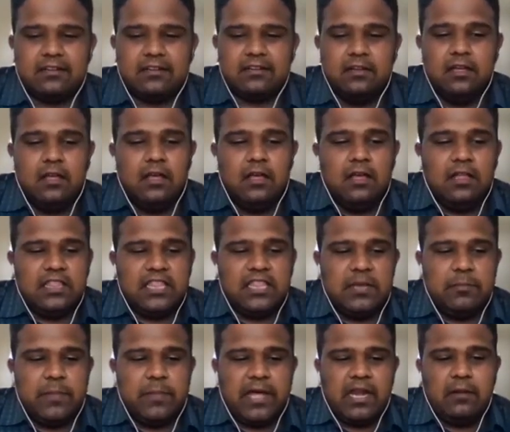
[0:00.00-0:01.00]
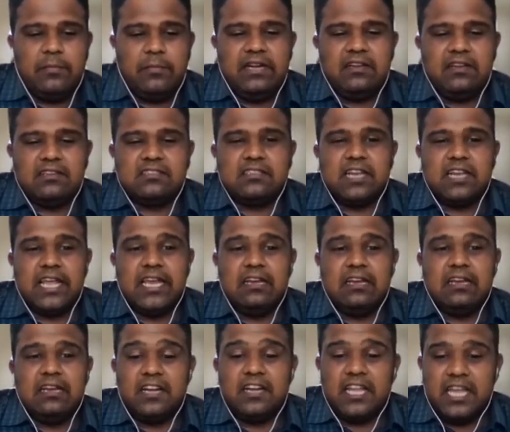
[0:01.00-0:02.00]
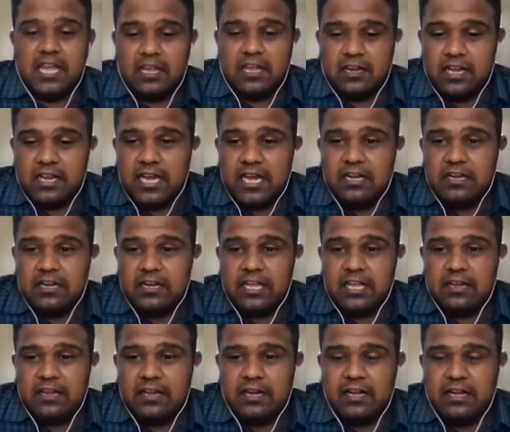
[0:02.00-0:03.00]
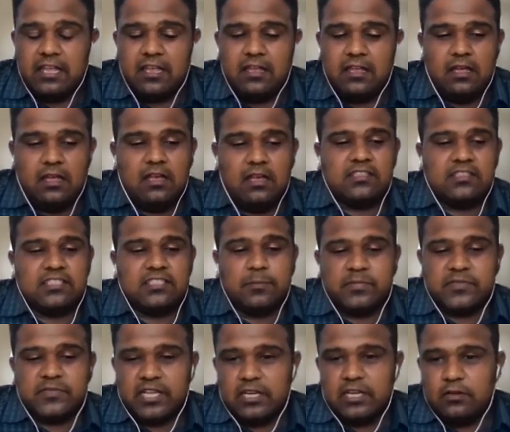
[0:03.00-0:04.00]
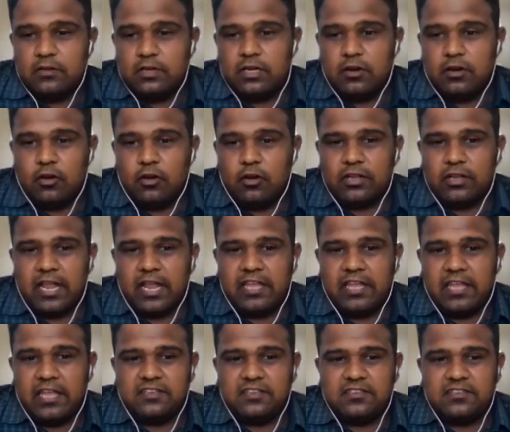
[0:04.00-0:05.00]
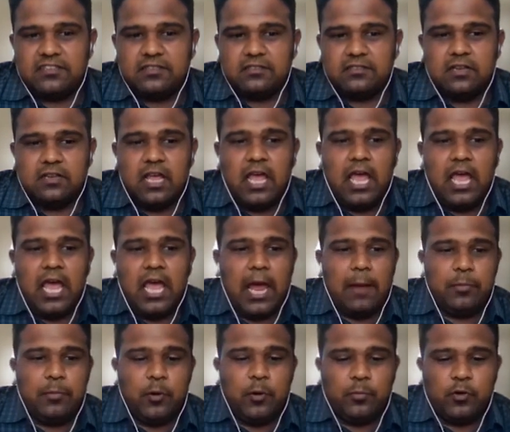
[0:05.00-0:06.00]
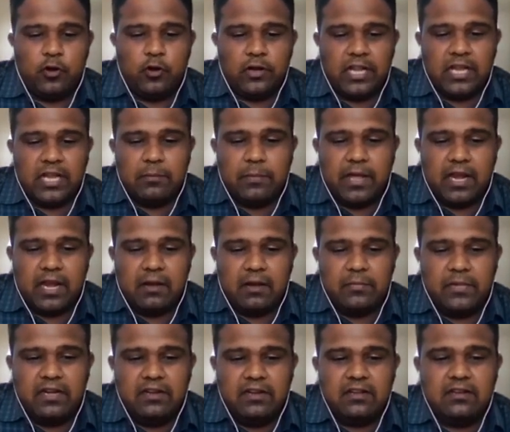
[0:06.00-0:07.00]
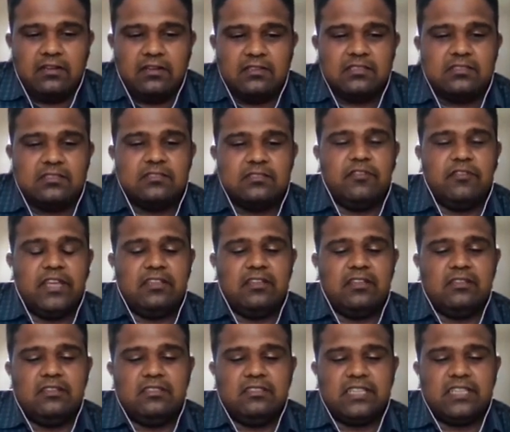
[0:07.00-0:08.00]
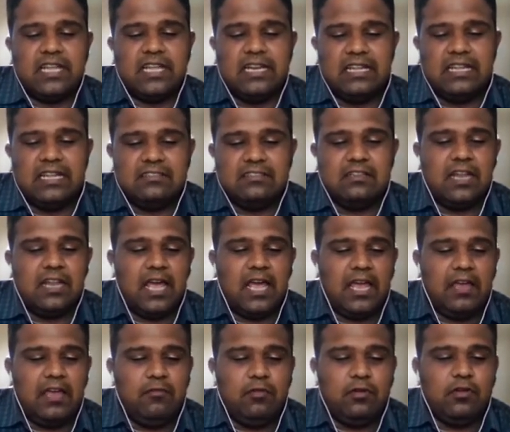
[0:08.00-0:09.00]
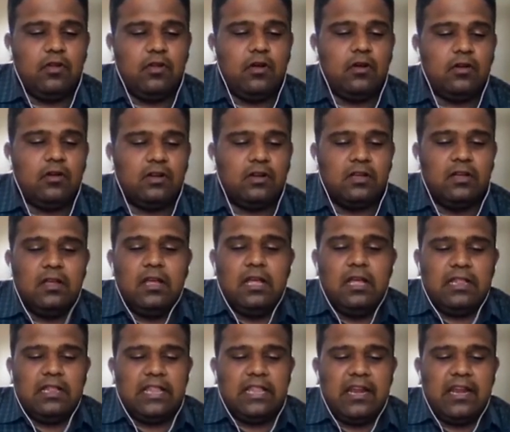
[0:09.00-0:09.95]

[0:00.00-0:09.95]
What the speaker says: the parameters like DNA integrity, subcellular organization, apoptotic parameters, whether the cell is alive or not. There are